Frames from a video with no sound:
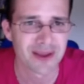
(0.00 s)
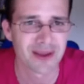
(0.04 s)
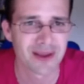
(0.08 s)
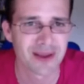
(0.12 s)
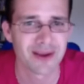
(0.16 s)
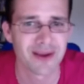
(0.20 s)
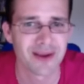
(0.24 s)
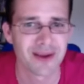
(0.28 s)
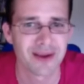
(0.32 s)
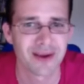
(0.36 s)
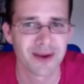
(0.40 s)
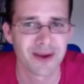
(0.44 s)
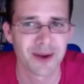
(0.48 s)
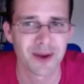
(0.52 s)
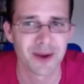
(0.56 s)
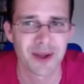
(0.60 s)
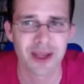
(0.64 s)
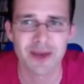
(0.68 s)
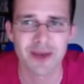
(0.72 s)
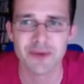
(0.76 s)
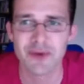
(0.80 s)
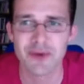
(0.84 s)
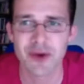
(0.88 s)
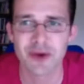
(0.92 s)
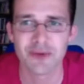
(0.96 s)
Uh,
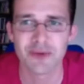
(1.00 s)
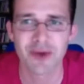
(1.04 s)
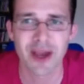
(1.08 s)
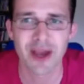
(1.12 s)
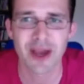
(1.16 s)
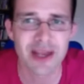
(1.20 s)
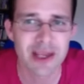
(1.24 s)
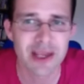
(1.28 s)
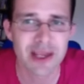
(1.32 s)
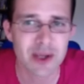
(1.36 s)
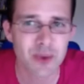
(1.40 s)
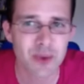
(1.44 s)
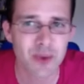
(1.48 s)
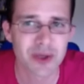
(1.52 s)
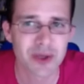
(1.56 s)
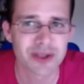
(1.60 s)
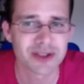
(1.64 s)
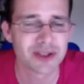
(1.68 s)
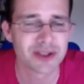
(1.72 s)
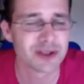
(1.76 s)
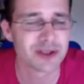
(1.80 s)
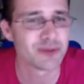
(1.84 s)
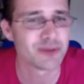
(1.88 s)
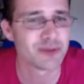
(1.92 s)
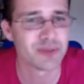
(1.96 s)
if you have any
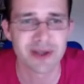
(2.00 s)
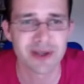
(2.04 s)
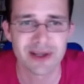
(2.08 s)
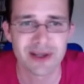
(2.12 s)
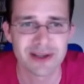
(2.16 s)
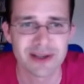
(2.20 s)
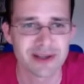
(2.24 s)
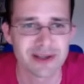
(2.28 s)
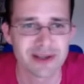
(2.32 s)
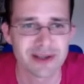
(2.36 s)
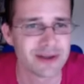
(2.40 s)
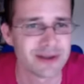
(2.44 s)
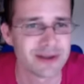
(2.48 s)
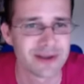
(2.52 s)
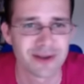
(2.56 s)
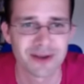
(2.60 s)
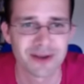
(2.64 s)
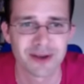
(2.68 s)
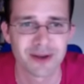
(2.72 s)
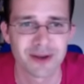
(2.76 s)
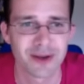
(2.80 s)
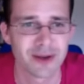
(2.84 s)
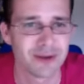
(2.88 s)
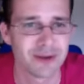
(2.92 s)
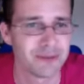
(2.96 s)
questions, please
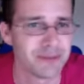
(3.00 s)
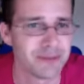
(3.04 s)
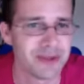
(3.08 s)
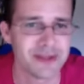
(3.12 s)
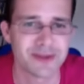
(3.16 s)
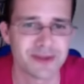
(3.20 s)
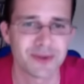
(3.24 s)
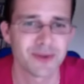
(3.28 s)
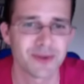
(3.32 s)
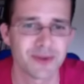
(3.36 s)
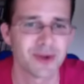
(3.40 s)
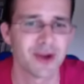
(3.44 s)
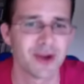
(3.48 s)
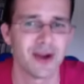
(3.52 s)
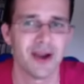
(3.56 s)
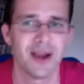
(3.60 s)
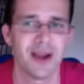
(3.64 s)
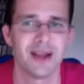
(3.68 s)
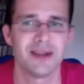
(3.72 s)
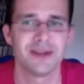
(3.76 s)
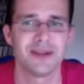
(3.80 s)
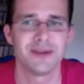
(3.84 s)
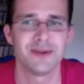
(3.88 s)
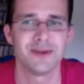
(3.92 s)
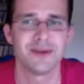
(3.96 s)
uh, be so
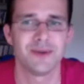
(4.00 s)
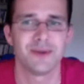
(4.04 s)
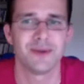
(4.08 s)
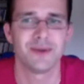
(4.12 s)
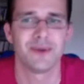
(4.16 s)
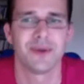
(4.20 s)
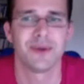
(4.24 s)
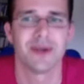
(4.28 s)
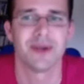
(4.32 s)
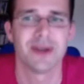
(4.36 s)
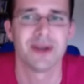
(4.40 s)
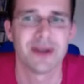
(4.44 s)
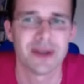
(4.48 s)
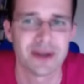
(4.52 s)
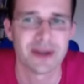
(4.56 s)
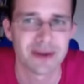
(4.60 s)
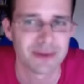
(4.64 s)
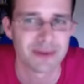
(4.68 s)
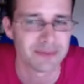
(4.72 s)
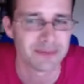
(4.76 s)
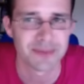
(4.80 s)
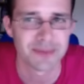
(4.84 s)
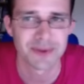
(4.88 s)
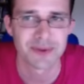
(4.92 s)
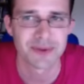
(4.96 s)
kind to uh,
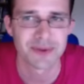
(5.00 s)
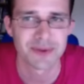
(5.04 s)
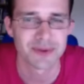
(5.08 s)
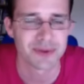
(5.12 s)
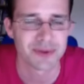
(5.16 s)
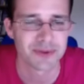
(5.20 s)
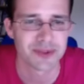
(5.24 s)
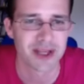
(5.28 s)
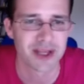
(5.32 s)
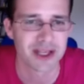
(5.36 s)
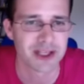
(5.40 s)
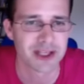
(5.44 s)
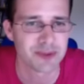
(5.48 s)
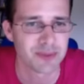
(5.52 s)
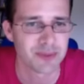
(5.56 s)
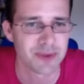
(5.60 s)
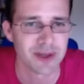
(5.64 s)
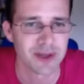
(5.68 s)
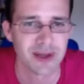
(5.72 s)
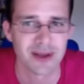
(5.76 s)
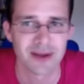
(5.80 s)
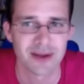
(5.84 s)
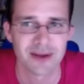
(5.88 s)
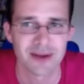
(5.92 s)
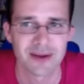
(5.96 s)
to text
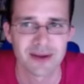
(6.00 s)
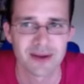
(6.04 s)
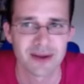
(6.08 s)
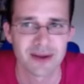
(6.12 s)
me in